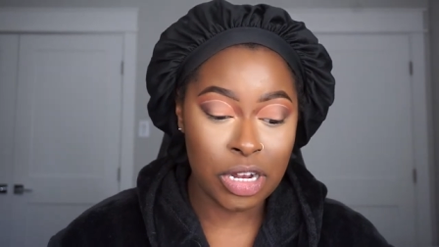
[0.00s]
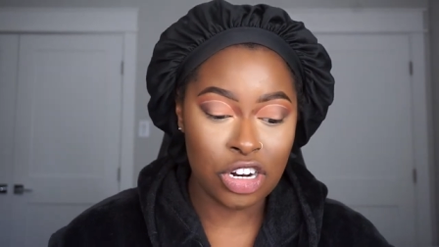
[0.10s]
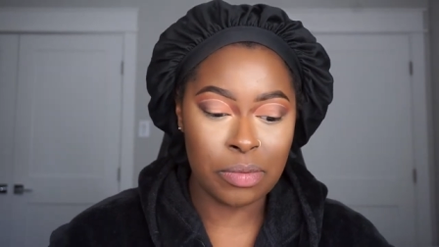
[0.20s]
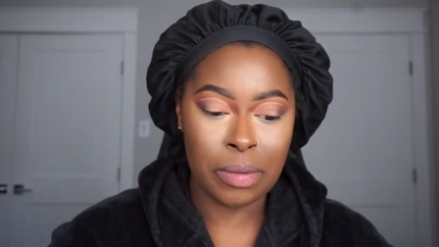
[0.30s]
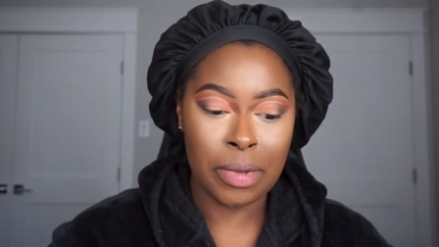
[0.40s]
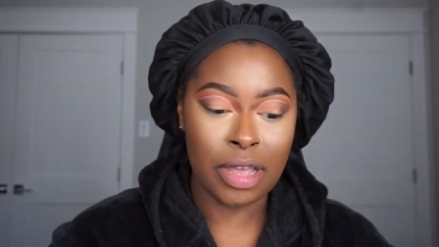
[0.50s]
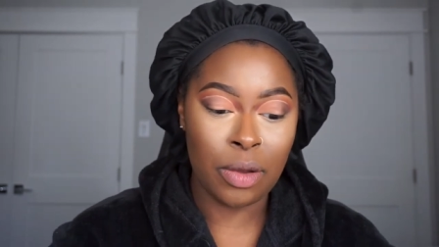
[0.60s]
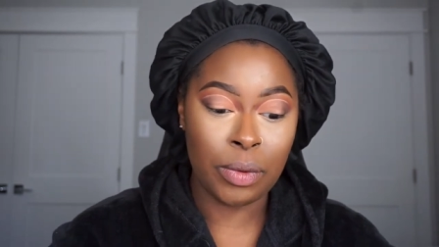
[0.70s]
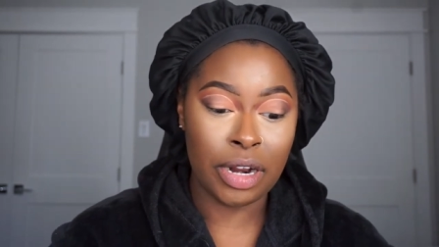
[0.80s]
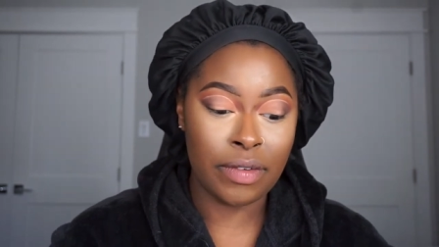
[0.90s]
much on my
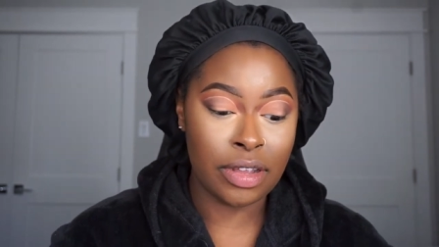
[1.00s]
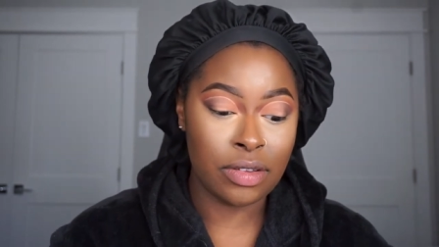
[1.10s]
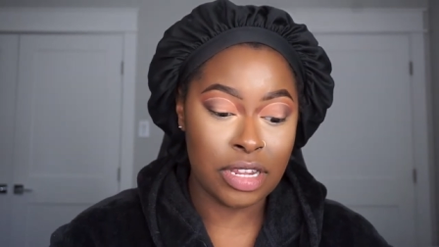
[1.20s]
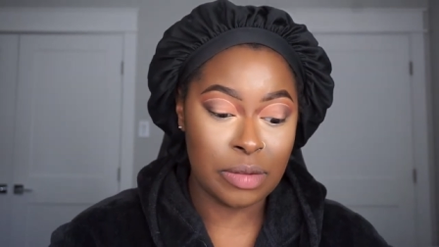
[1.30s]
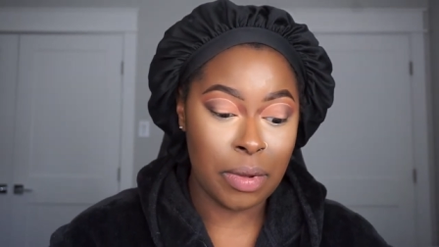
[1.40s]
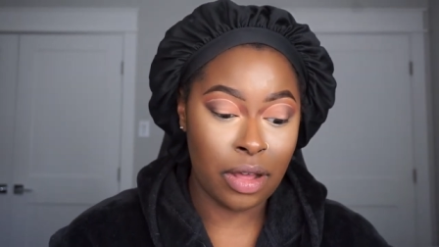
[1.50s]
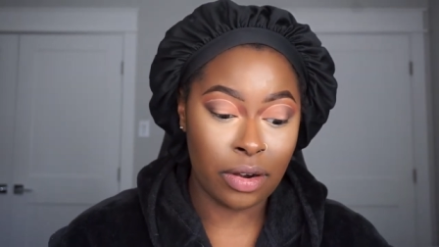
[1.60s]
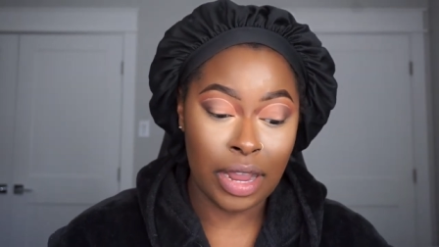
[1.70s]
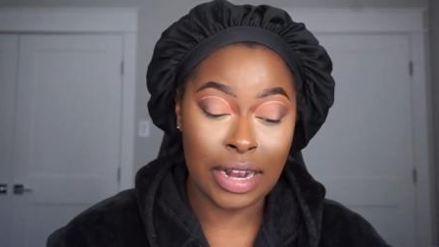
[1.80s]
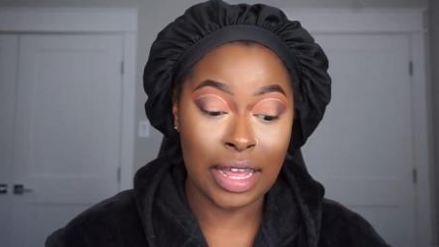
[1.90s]
makeup whenever i use this
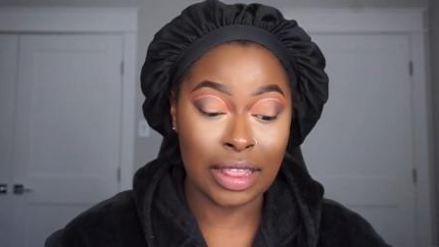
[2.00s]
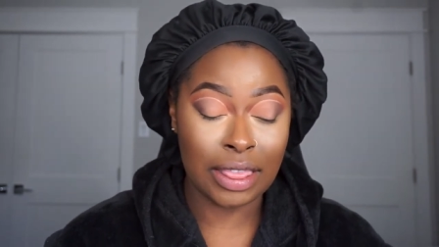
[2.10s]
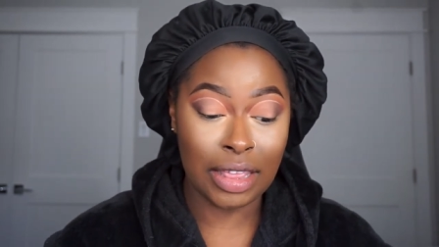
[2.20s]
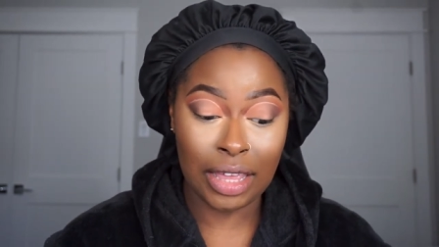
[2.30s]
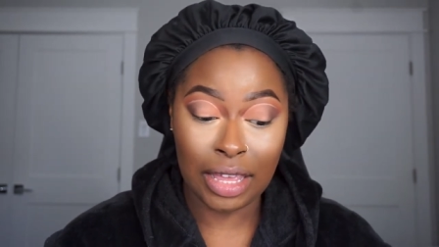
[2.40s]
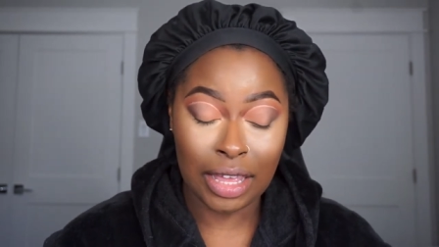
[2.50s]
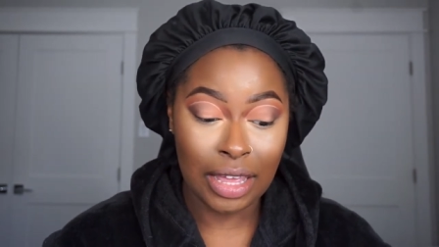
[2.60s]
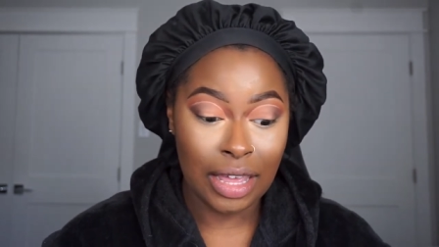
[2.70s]
powder and i think